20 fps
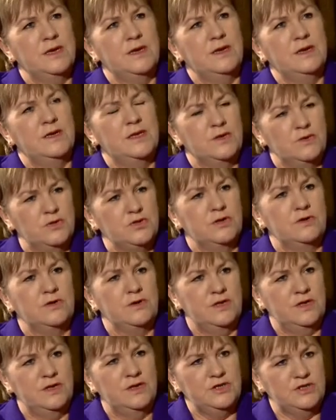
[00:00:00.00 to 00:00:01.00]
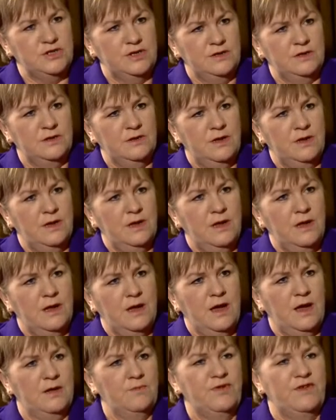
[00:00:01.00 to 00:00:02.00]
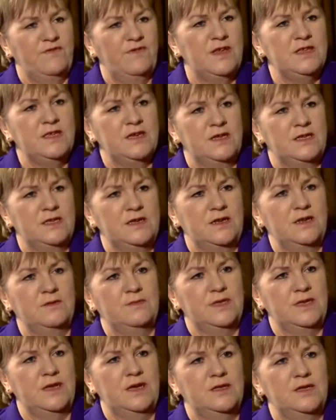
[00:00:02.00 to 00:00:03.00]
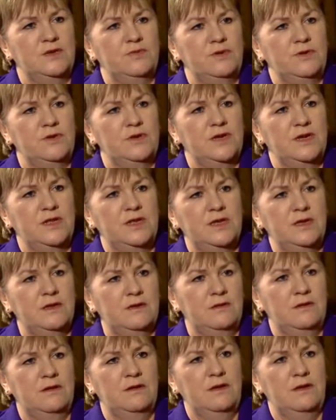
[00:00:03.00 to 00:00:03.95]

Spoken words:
Well, it's social cohesion and preventing a circumstance where you create